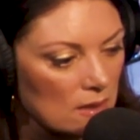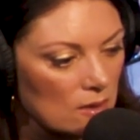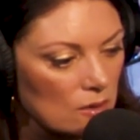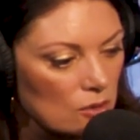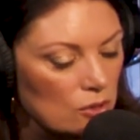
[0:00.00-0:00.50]

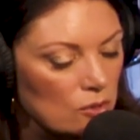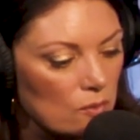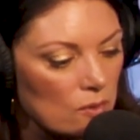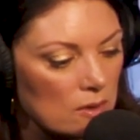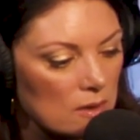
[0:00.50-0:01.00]

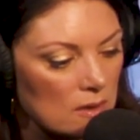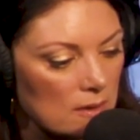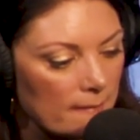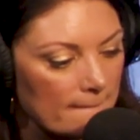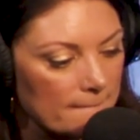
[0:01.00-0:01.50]

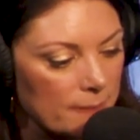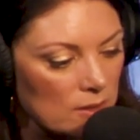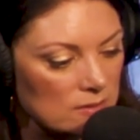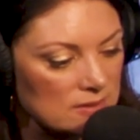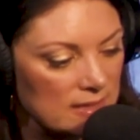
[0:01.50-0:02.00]
your
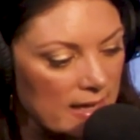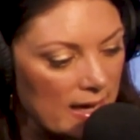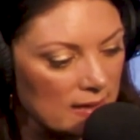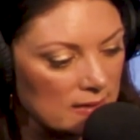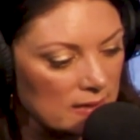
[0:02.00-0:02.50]

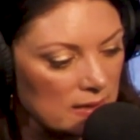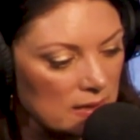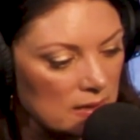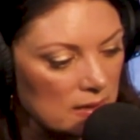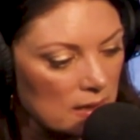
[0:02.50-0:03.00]

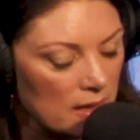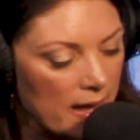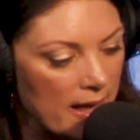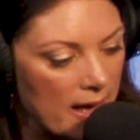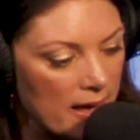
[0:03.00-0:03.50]
personality
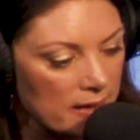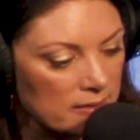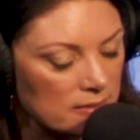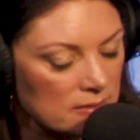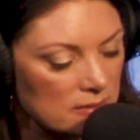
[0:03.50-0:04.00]

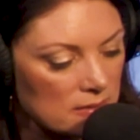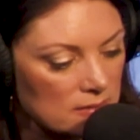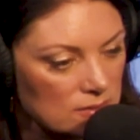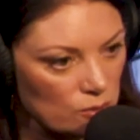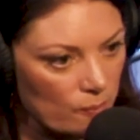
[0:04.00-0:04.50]
and
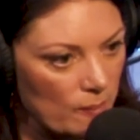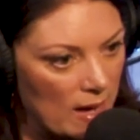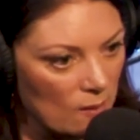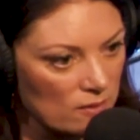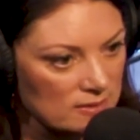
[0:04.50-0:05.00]

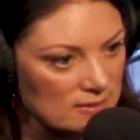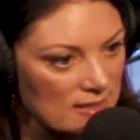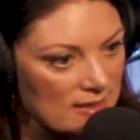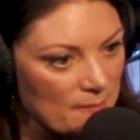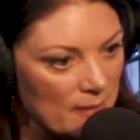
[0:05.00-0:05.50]
superpowers
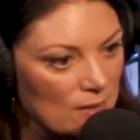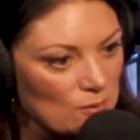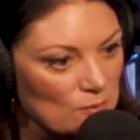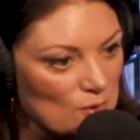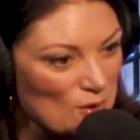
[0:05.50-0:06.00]
that make
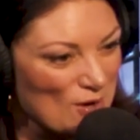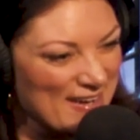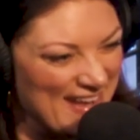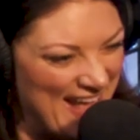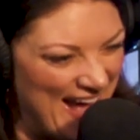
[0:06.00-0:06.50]
you
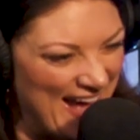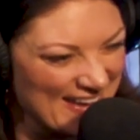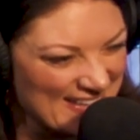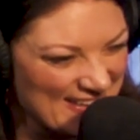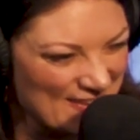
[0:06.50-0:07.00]
good
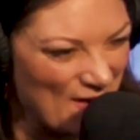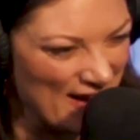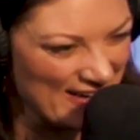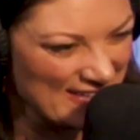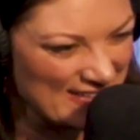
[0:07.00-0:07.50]
at an audit.